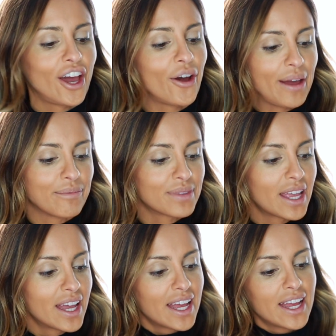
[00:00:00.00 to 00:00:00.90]
Okay.
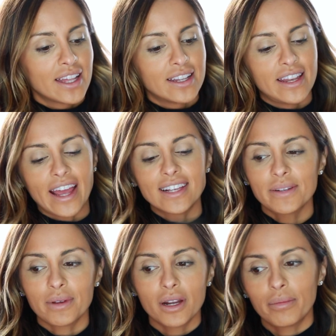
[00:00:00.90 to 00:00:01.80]
Next,
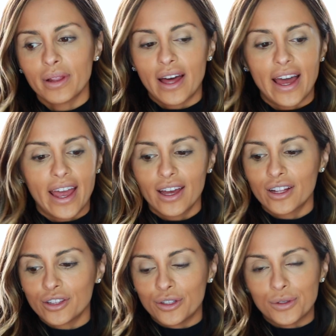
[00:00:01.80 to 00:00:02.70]
I'm going to apply
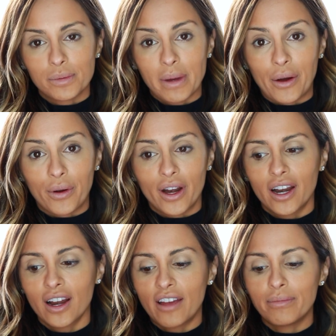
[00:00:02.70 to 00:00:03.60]
a loose
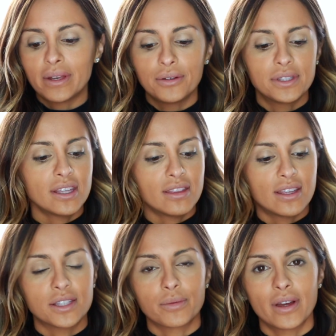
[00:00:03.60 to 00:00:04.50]
powder. I've been using
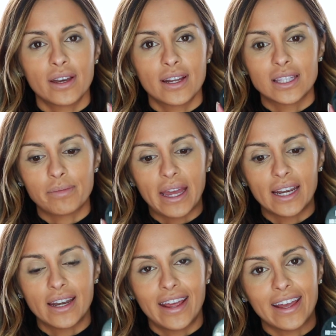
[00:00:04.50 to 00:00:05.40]
this one. It's by
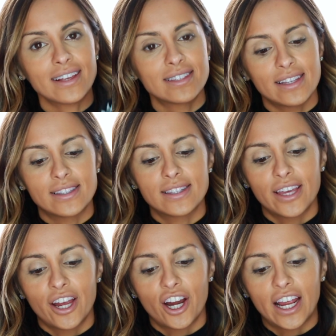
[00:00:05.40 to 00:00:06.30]
NYX. It's
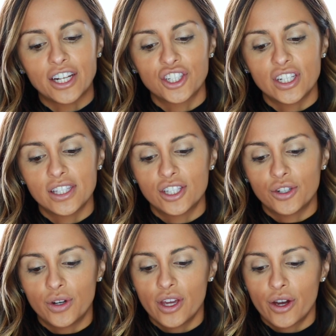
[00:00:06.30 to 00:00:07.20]
their HD
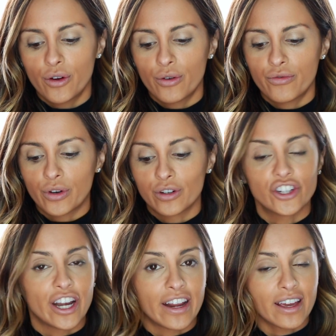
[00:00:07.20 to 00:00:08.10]
Studio
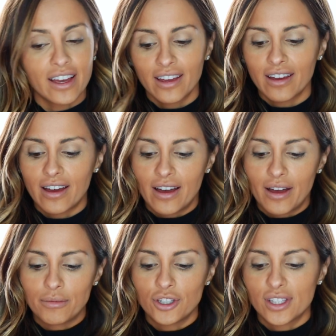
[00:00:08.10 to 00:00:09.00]
Photogenic.
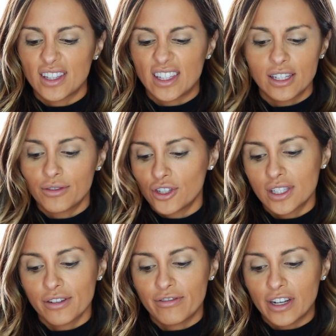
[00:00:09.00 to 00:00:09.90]
It's
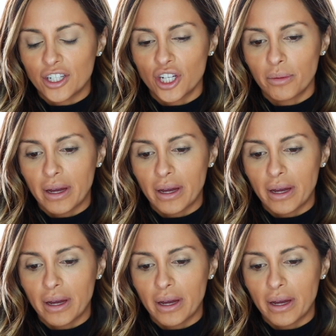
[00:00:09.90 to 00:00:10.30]
just a finishing